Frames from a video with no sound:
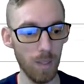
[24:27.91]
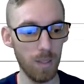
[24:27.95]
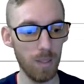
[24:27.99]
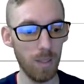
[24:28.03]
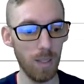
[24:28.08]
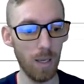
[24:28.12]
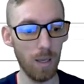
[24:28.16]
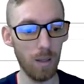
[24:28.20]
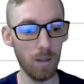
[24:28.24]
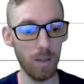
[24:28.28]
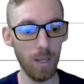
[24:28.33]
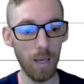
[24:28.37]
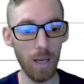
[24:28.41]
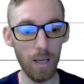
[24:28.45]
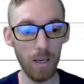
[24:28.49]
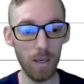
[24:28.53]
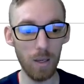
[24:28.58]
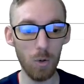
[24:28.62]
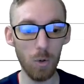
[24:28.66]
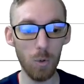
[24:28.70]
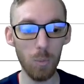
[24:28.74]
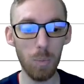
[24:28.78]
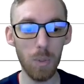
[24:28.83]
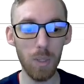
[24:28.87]
Now
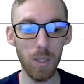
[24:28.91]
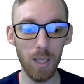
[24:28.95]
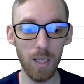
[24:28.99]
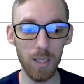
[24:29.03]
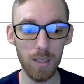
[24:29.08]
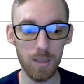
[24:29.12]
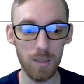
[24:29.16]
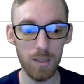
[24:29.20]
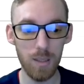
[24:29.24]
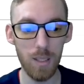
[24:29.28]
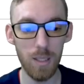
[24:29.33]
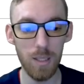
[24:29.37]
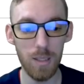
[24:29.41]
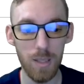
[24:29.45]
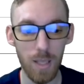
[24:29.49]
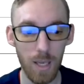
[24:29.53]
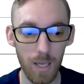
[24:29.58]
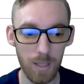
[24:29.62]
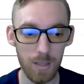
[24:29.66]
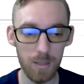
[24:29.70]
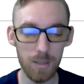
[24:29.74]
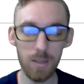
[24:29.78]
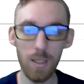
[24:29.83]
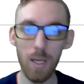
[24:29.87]
that will place the
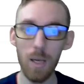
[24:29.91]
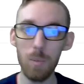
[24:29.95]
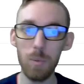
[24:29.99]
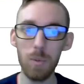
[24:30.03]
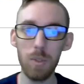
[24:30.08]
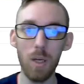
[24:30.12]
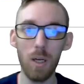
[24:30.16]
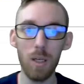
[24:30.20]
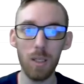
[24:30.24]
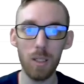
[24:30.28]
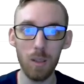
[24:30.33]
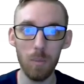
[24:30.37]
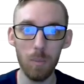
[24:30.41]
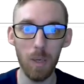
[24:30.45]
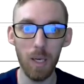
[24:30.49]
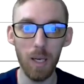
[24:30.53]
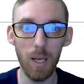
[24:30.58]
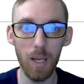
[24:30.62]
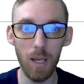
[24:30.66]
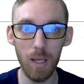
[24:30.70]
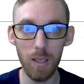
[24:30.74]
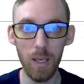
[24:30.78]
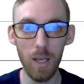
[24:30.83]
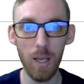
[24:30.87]
take snapshot
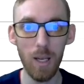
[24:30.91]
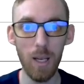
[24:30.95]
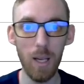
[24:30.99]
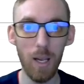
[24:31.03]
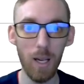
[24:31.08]
command